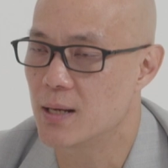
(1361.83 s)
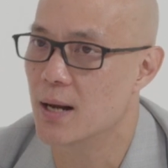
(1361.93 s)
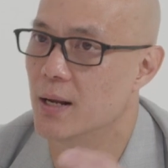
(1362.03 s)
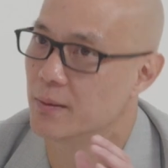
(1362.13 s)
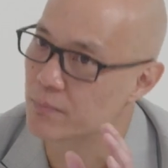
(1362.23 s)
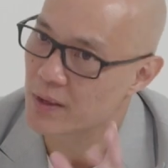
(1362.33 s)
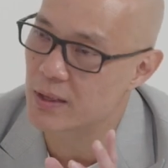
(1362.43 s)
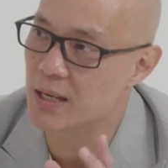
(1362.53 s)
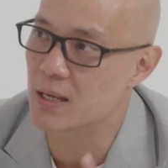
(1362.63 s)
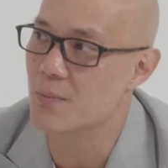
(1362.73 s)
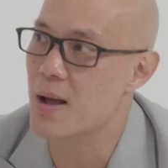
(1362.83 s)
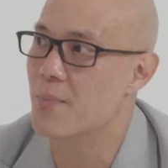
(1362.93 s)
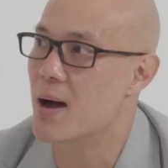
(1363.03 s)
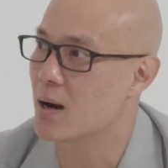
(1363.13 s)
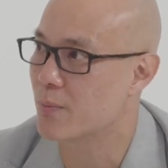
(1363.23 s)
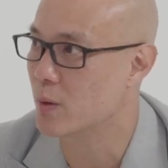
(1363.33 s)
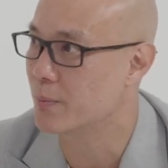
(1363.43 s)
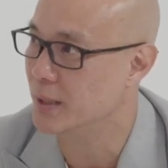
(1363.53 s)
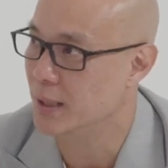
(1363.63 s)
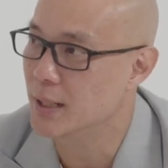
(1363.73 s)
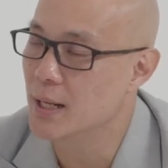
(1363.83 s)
kind of thinking about buying a property.